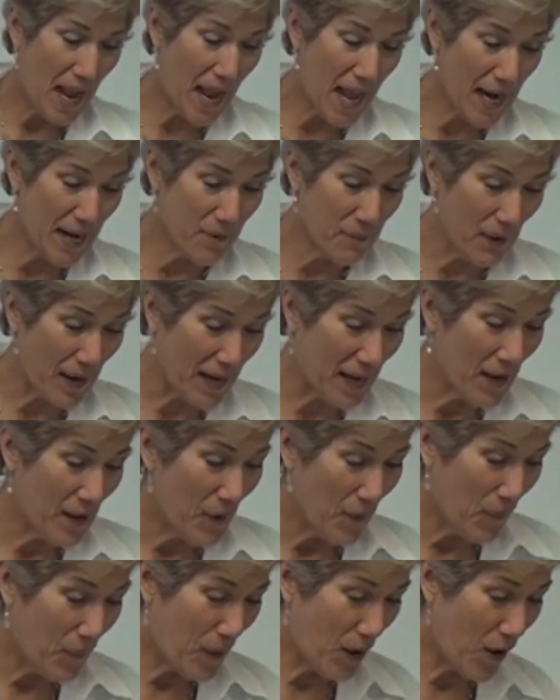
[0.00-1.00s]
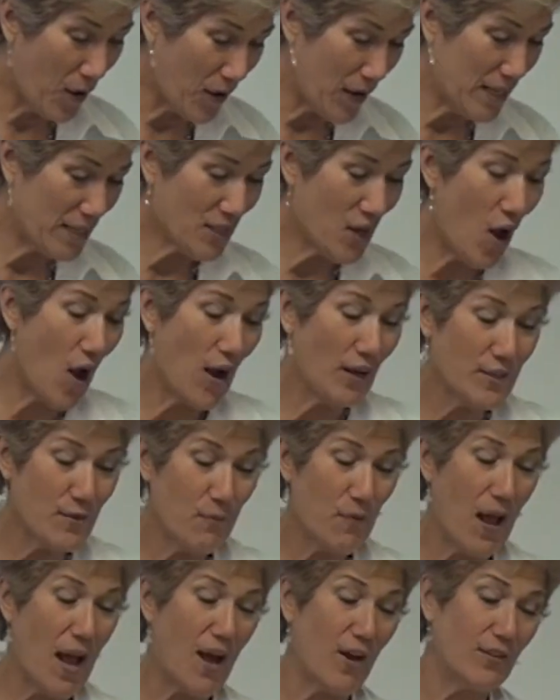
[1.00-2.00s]
Anyway, we already talked
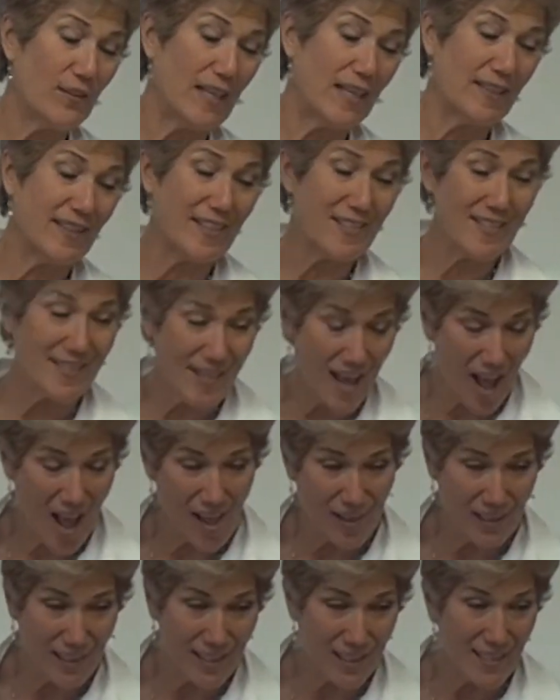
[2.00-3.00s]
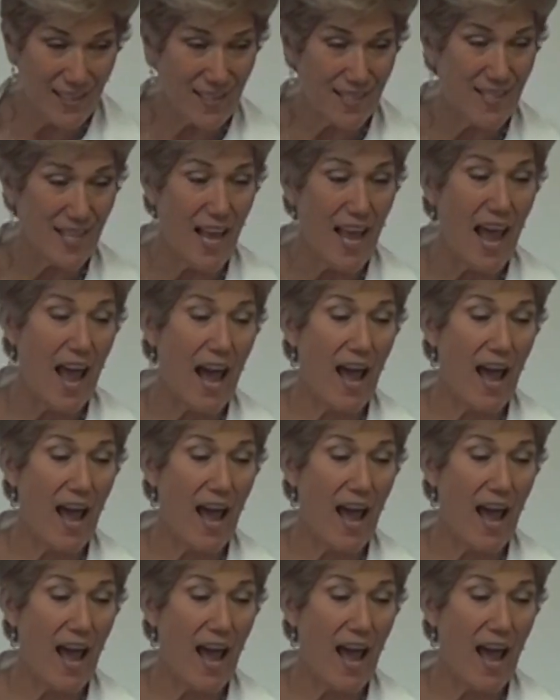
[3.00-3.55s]
about that the solids